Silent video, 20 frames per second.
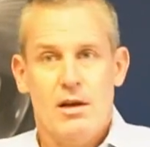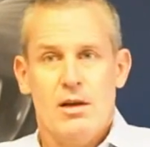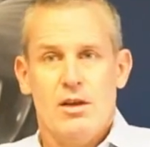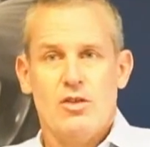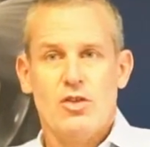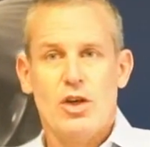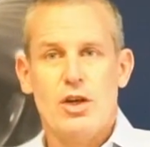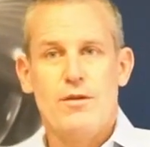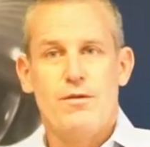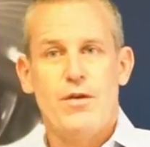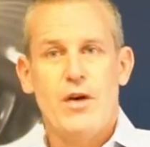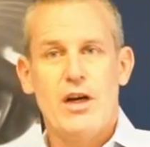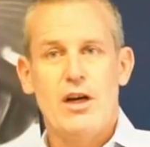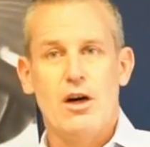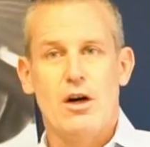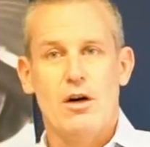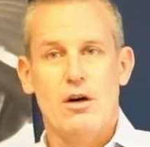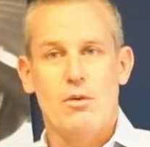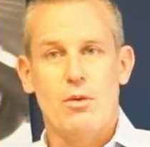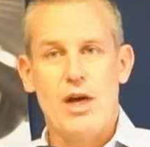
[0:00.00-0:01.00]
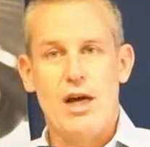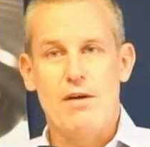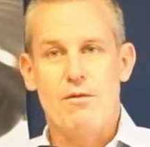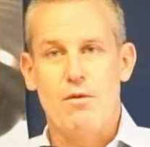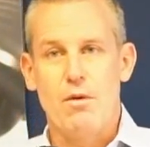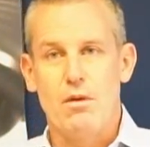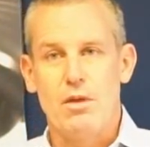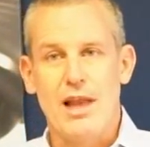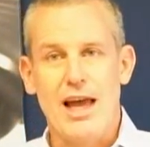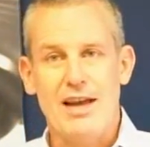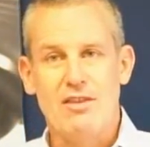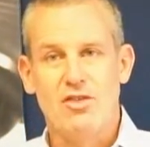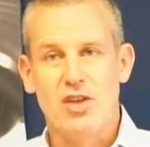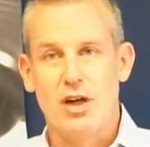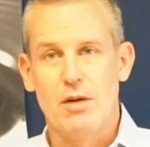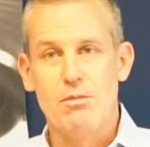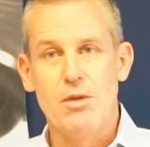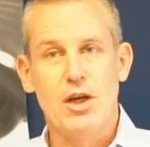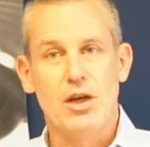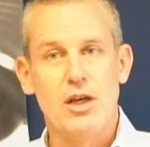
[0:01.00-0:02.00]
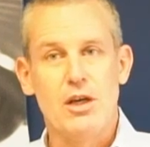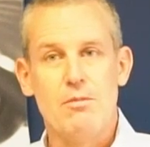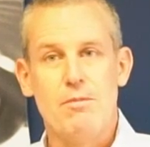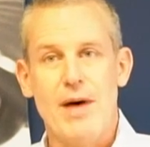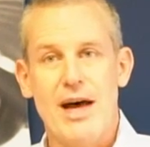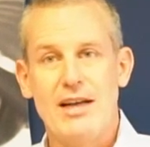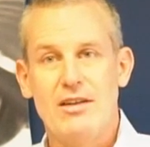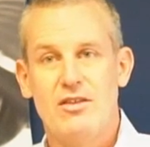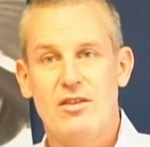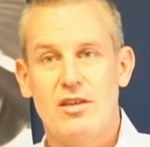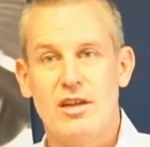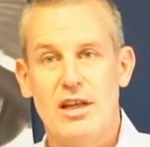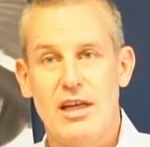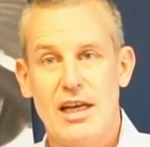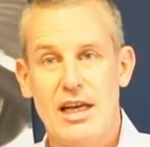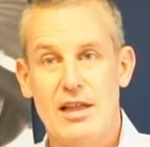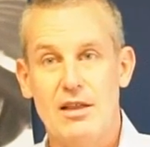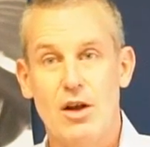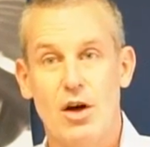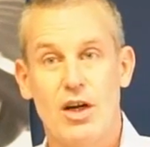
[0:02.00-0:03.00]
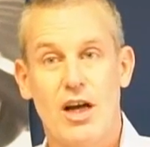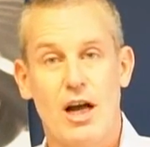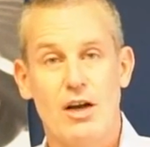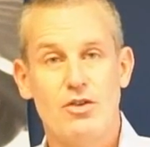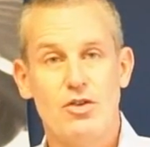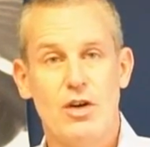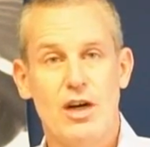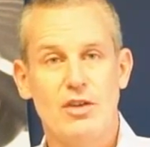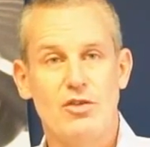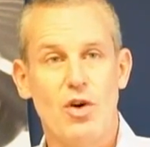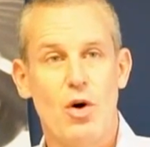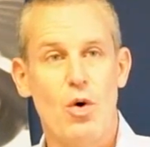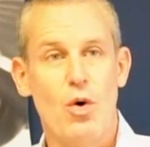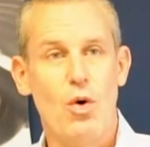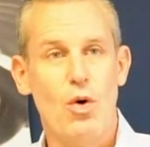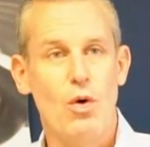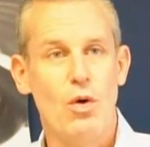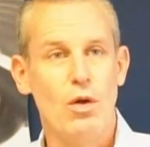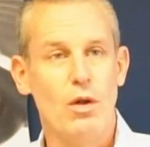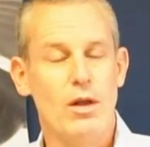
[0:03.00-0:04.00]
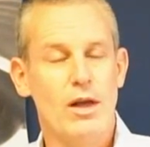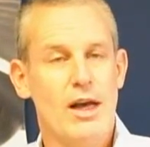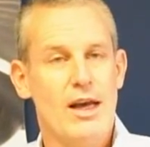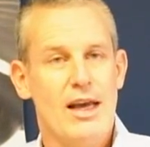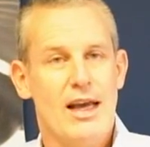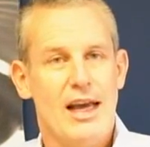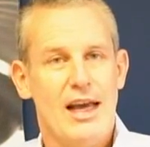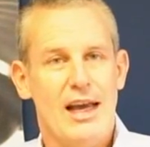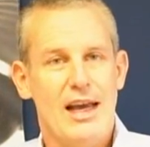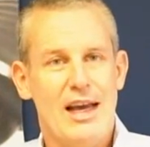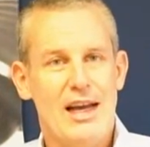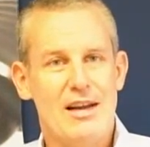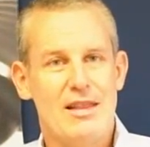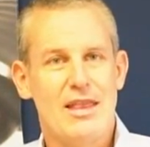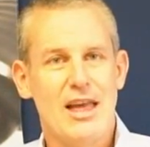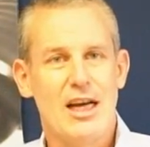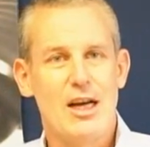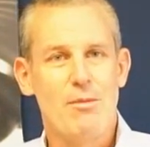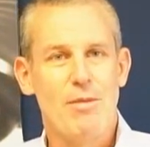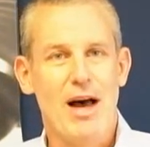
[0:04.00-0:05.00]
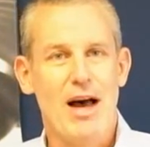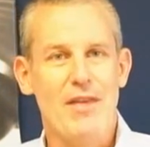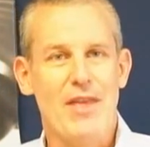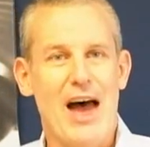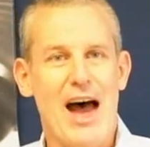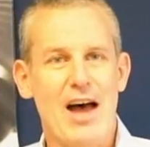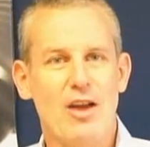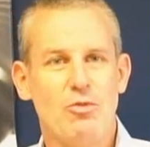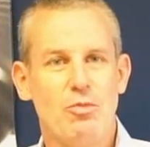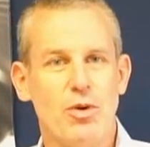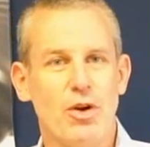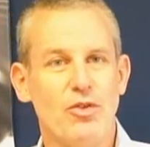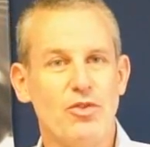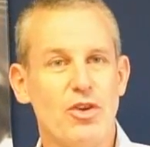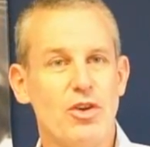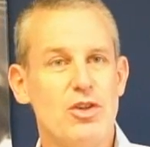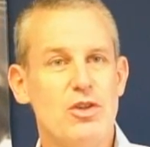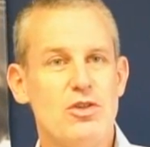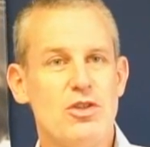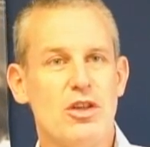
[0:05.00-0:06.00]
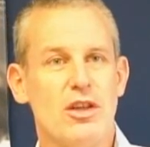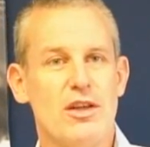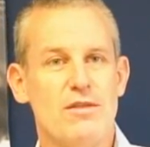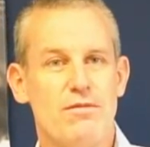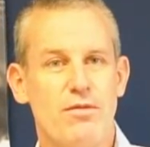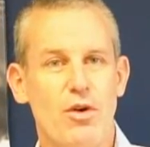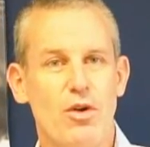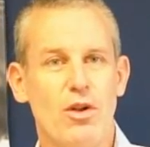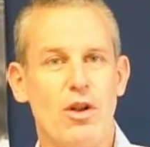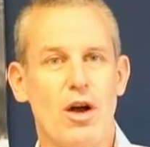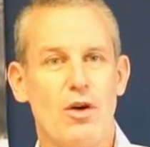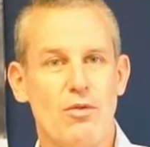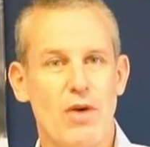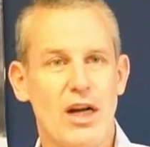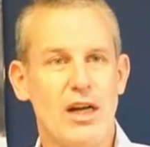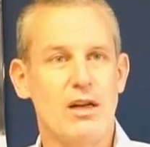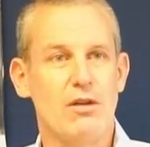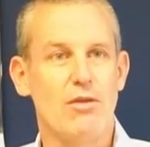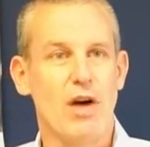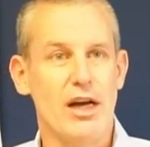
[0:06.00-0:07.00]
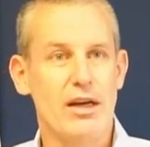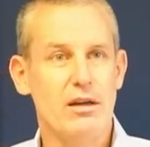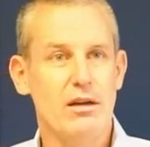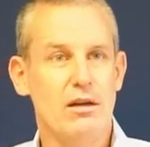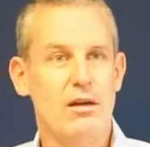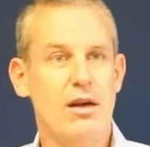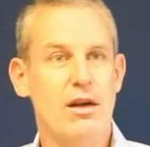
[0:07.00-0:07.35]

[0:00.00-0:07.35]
So you figure we have less than 1 million beds in the country as a whole. And think about the hospitals. They're usually full already, right?